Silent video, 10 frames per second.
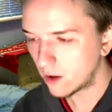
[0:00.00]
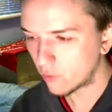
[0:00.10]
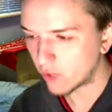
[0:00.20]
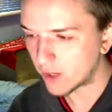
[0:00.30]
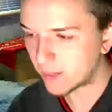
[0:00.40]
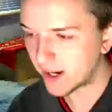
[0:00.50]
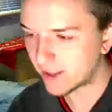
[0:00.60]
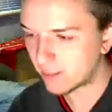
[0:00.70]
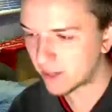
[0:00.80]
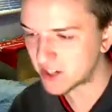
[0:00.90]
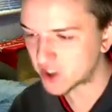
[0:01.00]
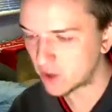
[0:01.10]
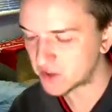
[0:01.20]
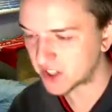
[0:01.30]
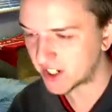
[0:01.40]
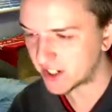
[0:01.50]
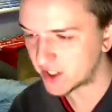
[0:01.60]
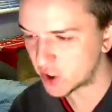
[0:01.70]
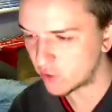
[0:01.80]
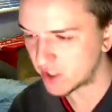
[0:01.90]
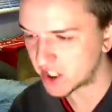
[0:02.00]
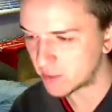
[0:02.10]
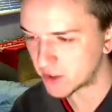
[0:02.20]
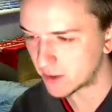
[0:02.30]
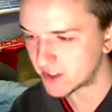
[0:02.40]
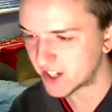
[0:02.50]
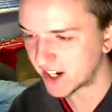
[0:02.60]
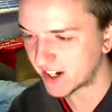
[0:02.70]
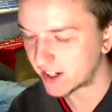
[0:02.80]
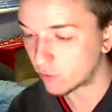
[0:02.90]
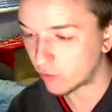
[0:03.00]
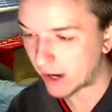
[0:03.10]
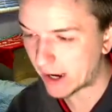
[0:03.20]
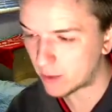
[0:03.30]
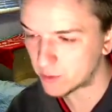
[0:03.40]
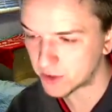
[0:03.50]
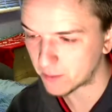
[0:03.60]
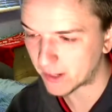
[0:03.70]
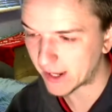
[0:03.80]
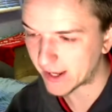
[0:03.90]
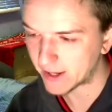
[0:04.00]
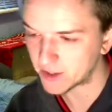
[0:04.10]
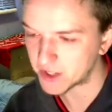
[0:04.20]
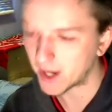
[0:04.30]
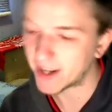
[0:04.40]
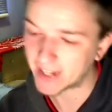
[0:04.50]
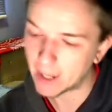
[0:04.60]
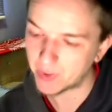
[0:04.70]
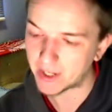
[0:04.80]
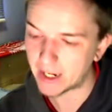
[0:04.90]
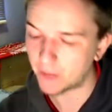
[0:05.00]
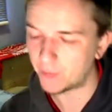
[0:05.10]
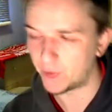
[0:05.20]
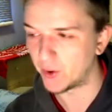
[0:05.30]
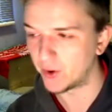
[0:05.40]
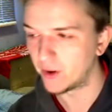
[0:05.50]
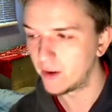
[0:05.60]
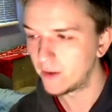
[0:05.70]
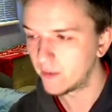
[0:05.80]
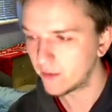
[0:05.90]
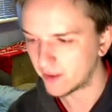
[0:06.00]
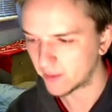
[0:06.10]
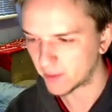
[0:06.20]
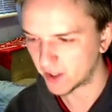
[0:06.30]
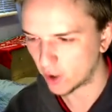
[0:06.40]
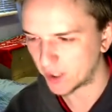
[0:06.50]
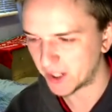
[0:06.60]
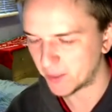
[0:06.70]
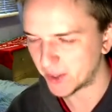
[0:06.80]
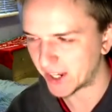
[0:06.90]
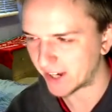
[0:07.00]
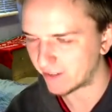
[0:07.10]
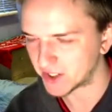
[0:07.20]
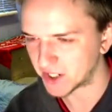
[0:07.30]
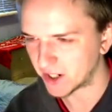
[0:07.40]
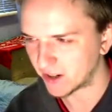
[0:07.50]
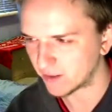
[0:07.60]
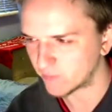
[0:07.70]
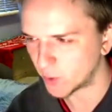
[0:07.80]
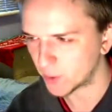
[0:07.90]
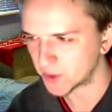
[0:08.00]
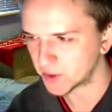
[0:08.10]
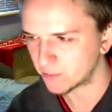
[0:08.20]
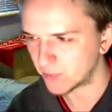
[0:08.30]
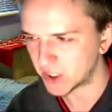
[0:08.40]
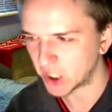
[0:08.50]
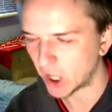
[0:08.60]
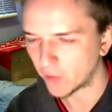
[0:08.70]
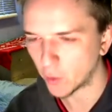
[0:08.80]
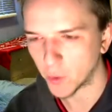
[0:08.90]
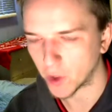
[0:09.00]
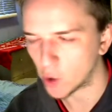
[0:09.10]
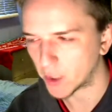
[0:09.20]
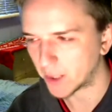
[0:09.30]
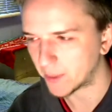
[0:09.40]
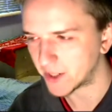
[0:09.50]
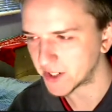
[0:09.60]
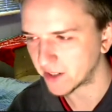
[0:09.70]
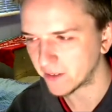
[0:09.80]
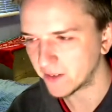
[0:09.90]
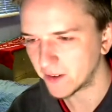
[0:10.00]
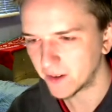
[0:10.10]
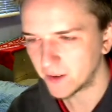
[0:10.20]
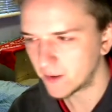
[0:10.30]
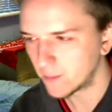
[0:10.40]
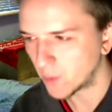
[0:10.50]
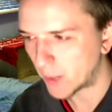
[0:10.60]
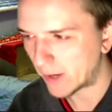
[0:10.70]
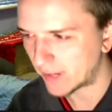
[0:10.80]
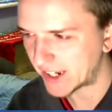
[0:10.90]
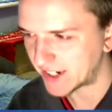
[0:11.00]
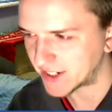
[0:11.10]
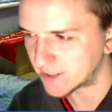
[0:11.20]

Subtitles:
Replay then, Blaszczykowski to Richly Bizarro, taking it round the players and again with the left foot. I mean, the goalkeeper there is, it's laughable goalkeeping, isn't it? We have a lead.